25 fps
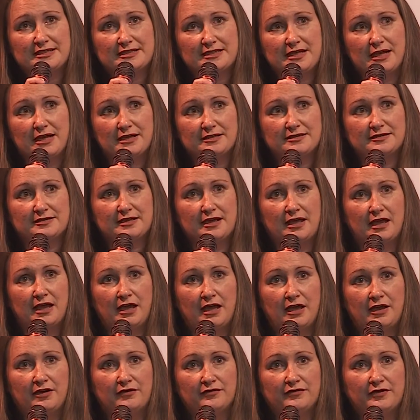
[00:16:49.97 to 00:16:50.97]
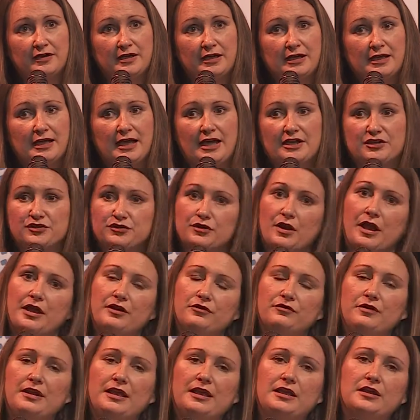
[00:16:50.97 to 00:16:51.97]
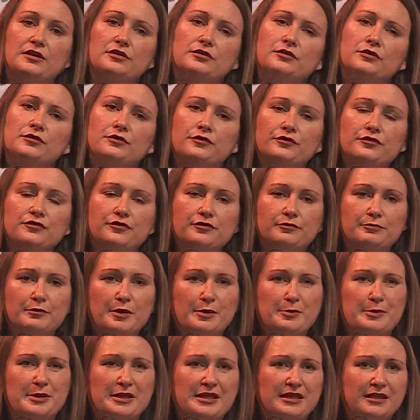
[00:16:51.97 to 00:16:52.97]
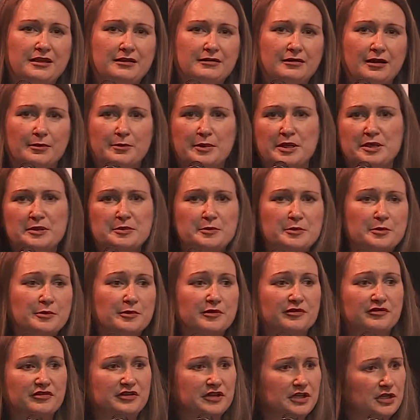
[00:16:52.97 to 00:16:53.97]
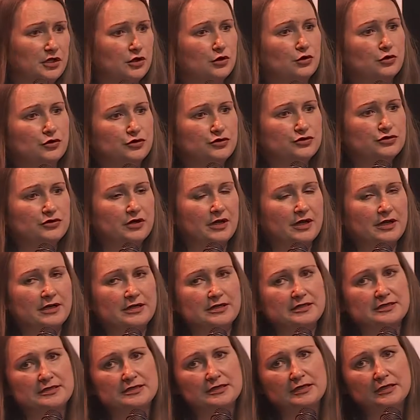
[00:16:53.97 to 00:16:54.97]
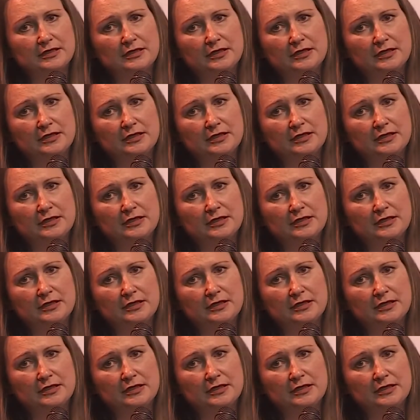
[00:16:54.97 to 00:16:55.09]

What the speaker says: had to have a track record of maybe a minimum of 3 contracts